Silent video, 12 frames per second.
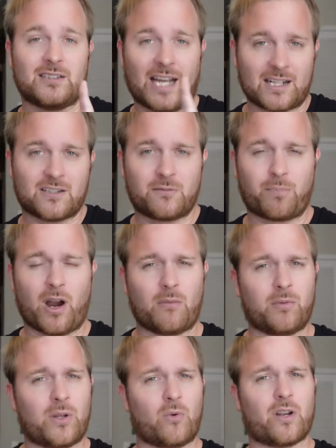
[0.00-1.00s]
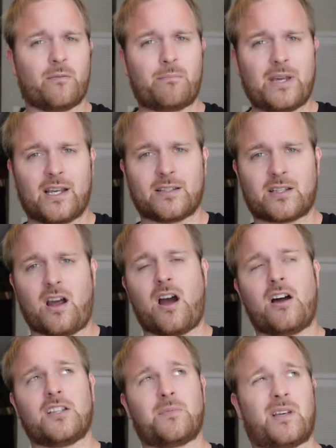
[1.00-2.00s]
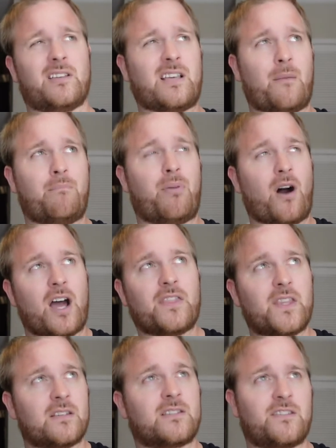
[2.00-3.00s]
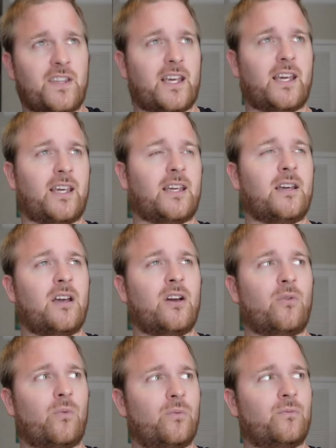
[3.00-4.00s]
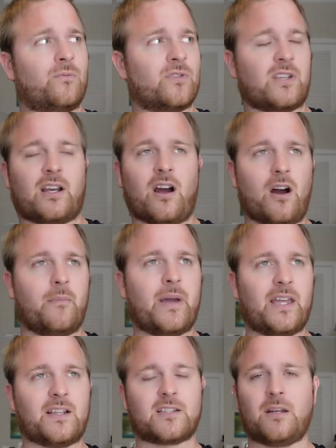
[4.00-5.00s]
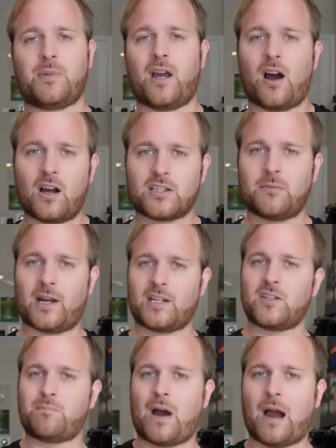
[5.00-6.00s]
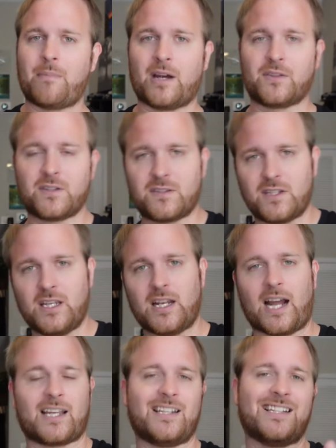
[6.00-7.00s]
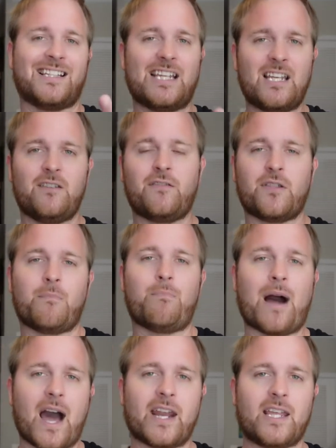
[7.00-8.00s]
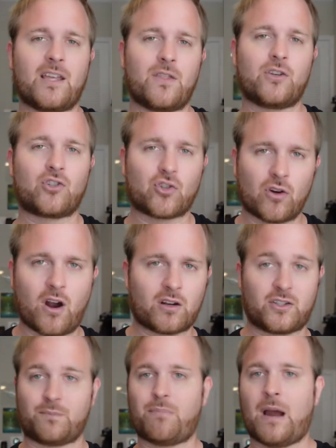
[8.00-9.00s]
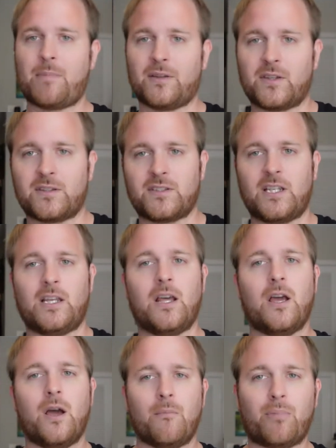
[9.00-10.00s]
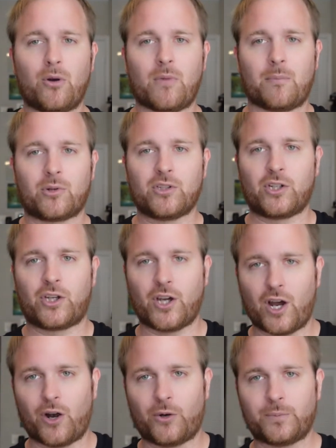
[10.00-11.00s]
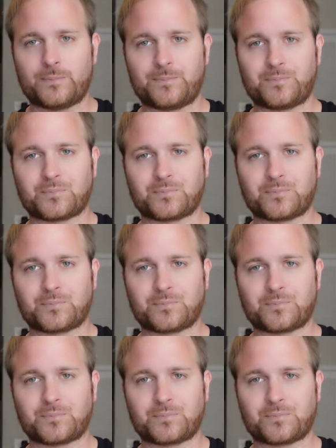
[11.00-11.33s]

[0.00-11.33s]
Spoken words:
That's probably one of the biggest cons, because I bought this thing, was like, oh man, that's gonna be awesome. I can just pop out the seat. I can leave the body in the trunk, just pop out the seat, boom, I'm good to go.